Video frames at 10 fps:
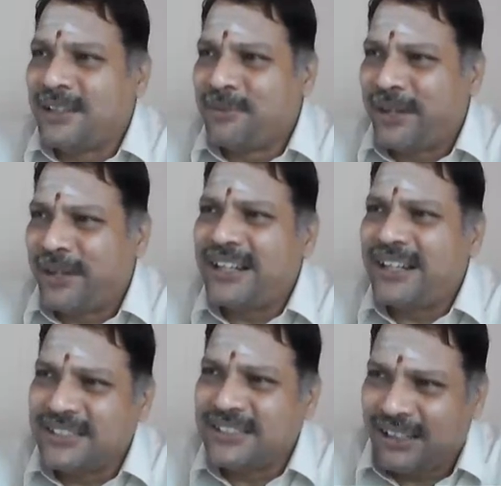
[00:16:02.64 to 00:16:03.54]
the period
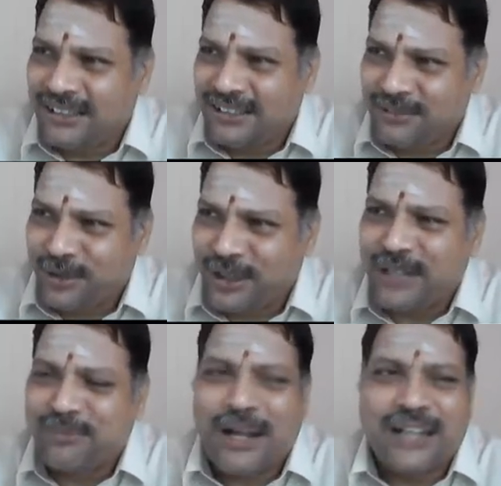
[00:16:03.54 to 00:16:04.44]
ends, the
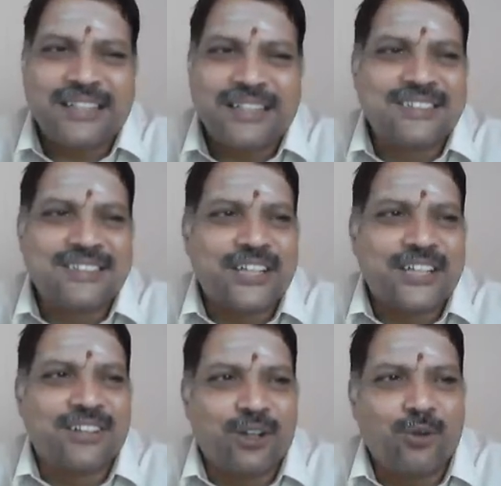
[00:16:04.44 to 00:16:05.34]
political party is
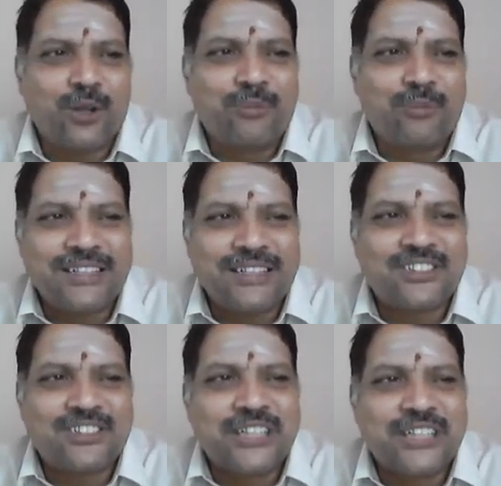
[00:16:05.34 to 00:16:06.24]
changed, the ruling party
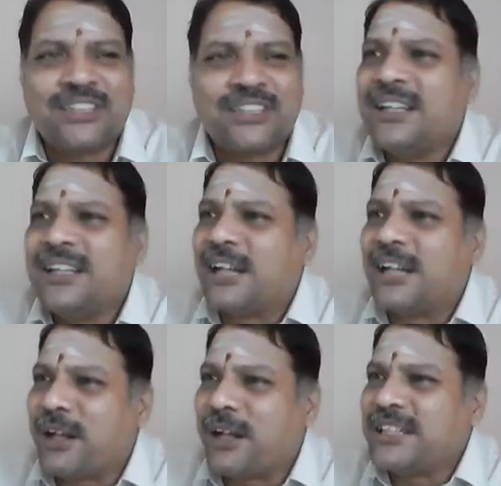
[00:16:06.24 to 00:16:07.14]
is changed,
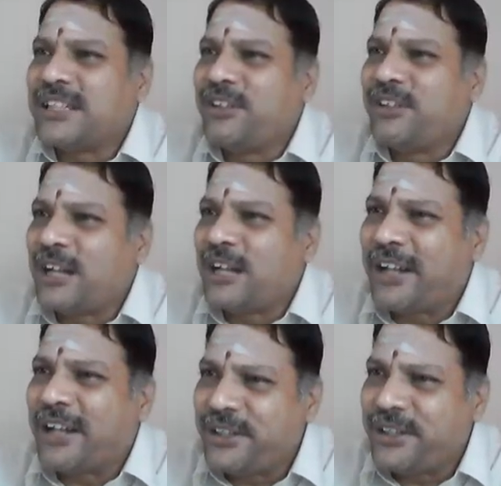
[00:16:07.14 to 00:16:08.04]
that project will not be
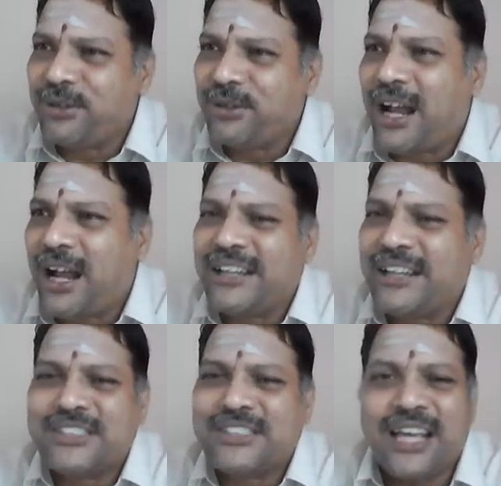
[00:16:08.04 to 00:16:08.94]
continued, and they
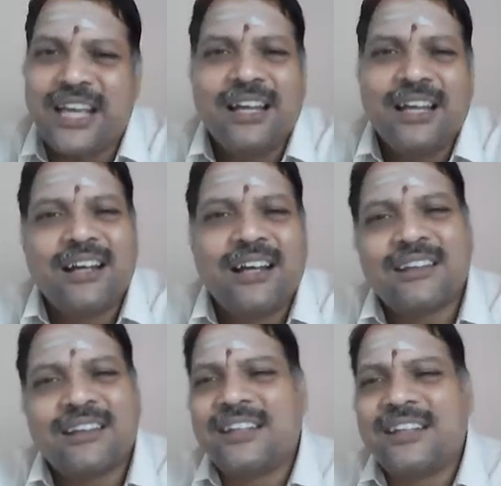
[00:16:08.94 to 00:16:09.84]
will say
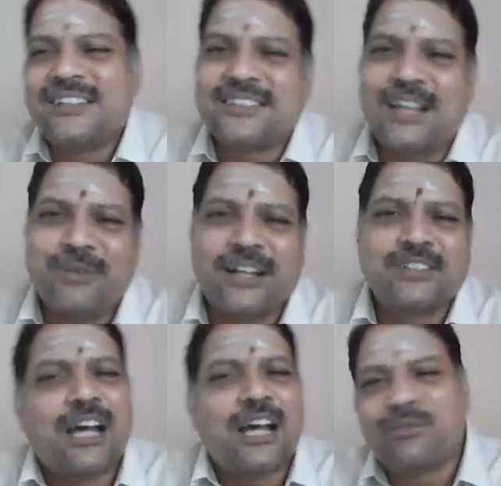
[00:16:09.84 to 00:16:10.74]
it is coming and
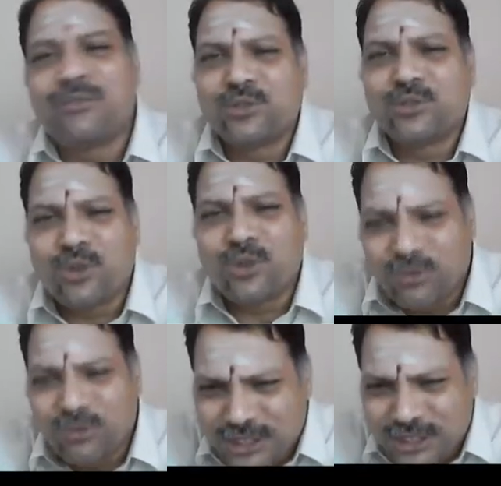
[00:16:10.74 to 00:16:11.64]
is gov.
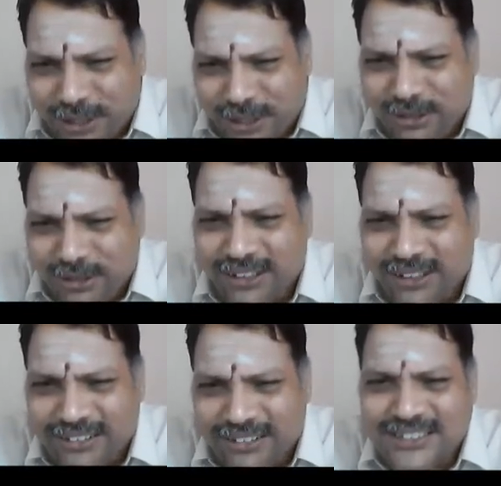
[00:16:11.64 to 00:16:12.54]
So this particular
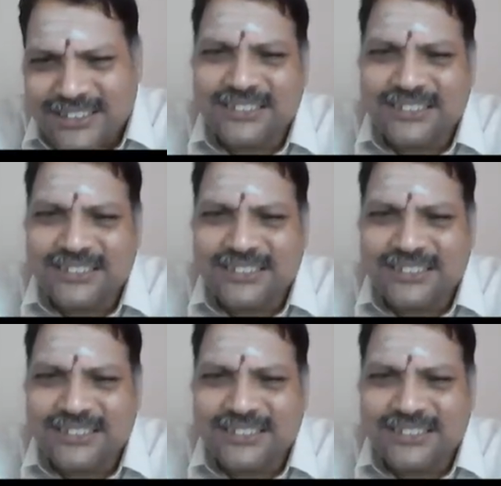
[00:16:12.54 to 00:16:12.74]
risk